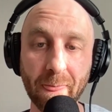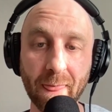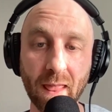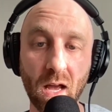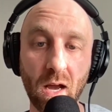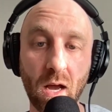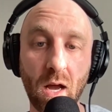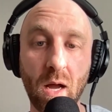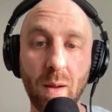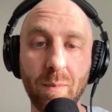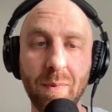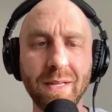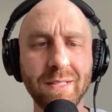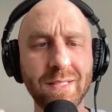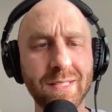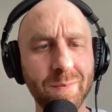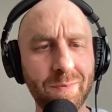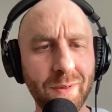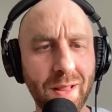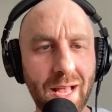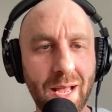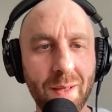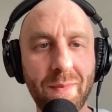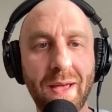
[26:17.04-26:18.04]
and
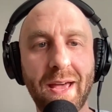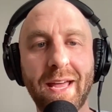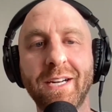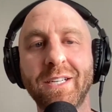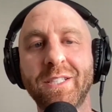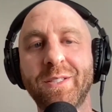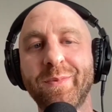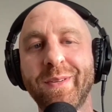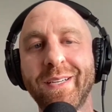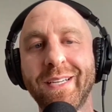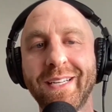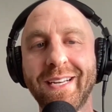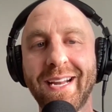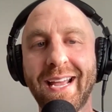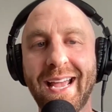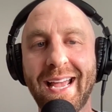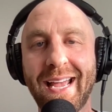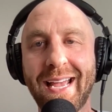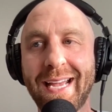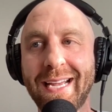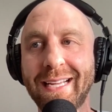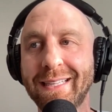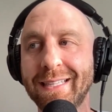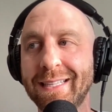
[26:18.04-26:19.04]
supply management,
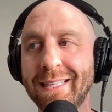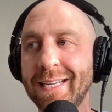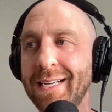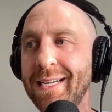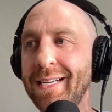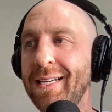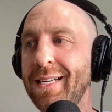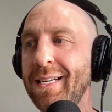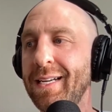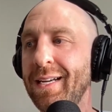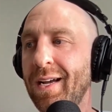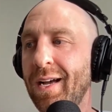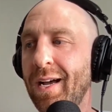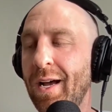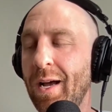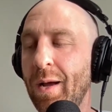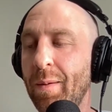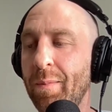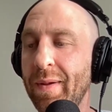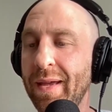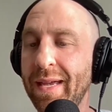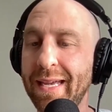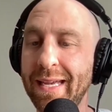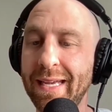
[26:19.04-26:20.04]
and
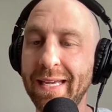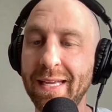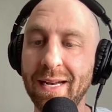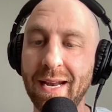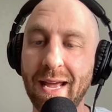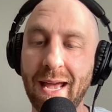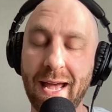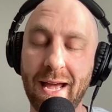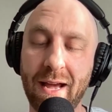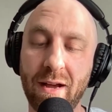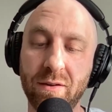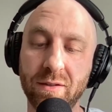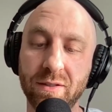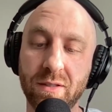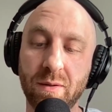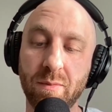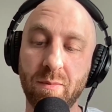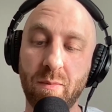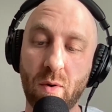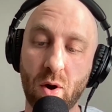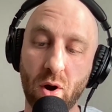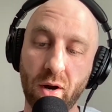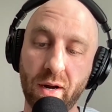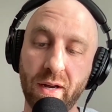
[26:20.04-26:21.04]
in-house
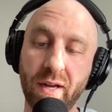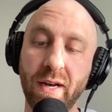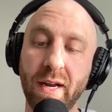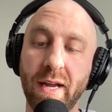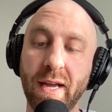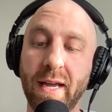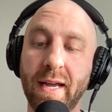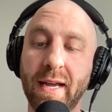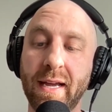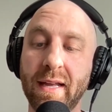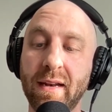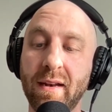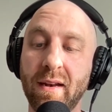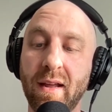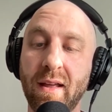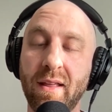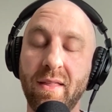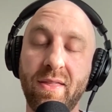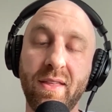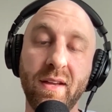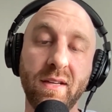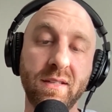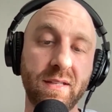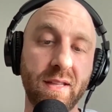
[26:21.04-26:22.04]
marketing
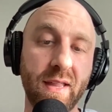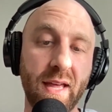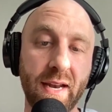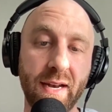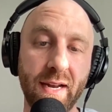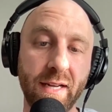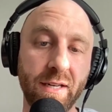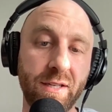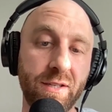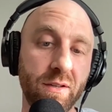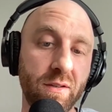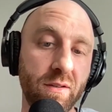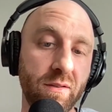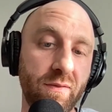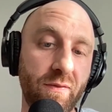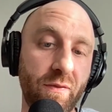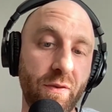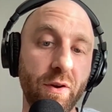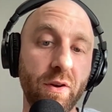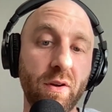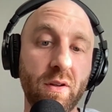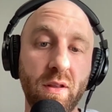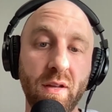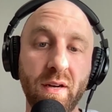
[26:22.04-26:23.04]
and things of that nature
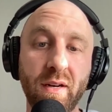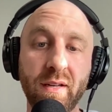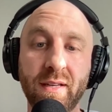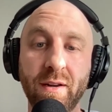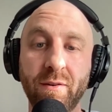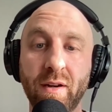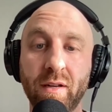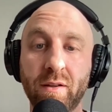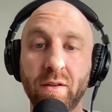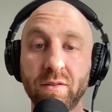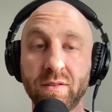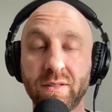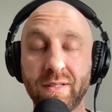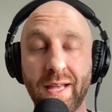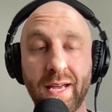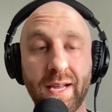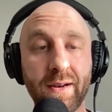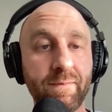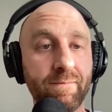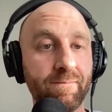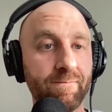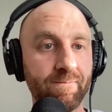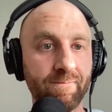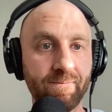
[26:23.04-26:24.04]
for your clinic directors.
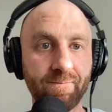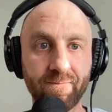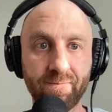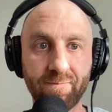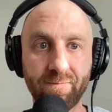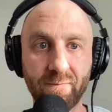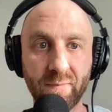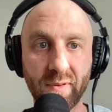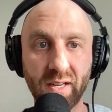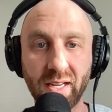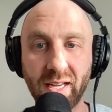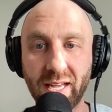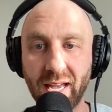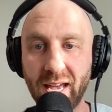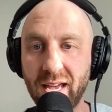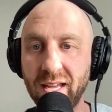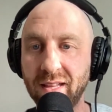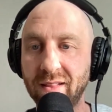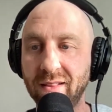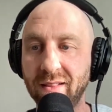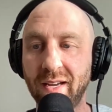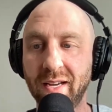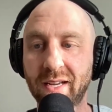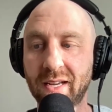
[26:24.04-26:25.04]
Then,
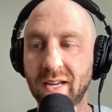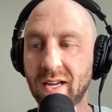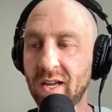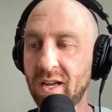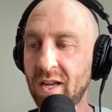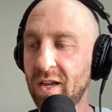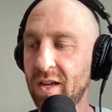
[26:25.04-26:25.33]
again, like